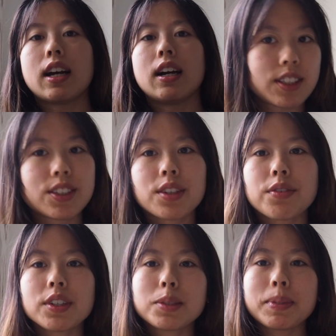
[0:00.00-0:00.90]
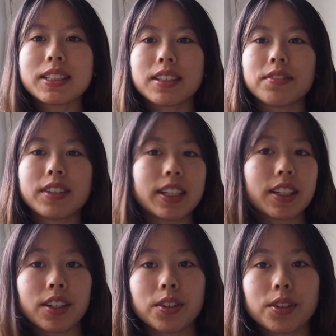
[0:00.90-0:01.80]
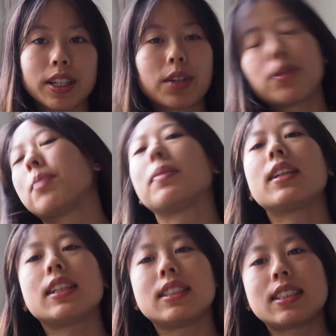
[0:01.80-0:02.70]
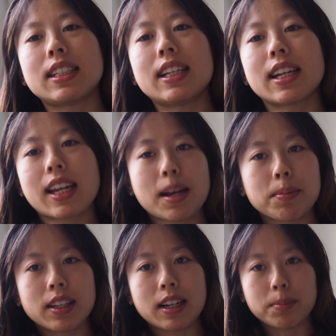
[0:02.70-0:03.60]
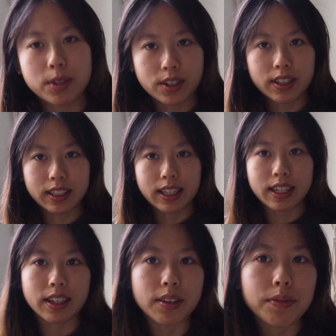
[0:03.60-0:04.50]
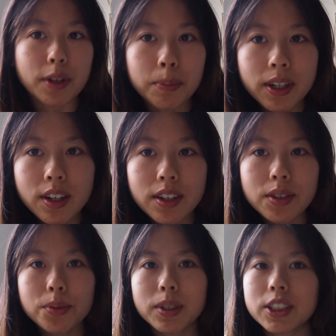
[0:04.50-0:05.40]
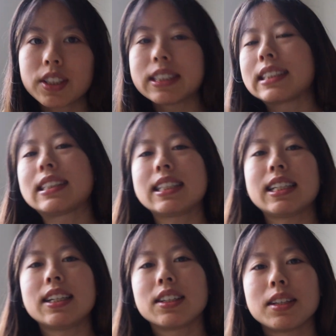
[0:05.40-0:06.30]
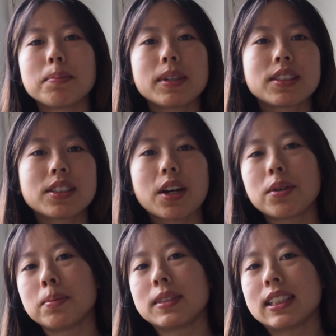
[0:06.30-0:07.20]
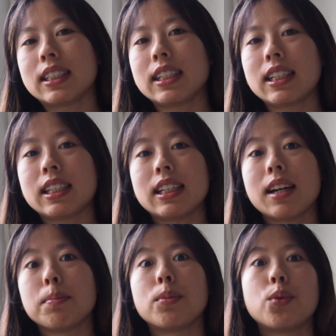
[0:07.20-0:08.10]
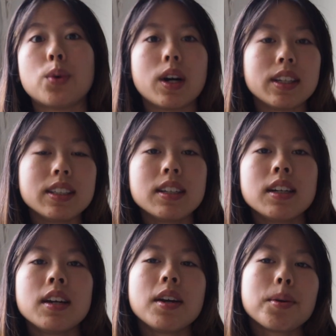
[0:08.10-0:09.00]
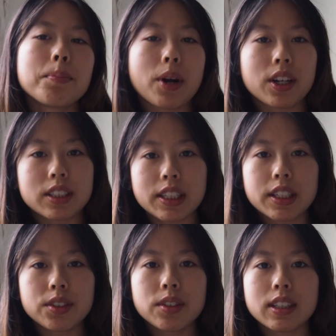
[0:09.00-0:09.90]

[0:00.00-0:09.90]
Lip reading: So the first piece of gear or equipment is the camera that I'm currently filming on, which is the Olympus OM-10 EM1 Mark II.